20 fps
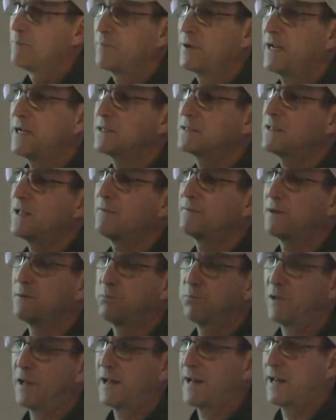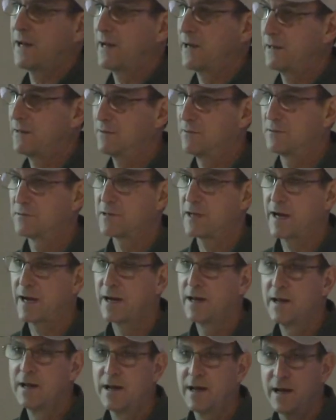Pigs love to play in it,
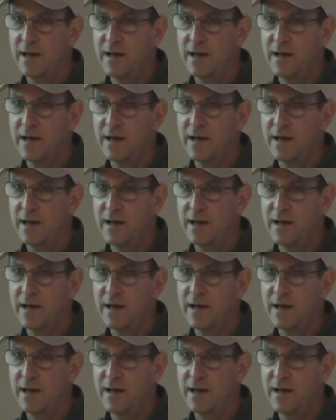okay?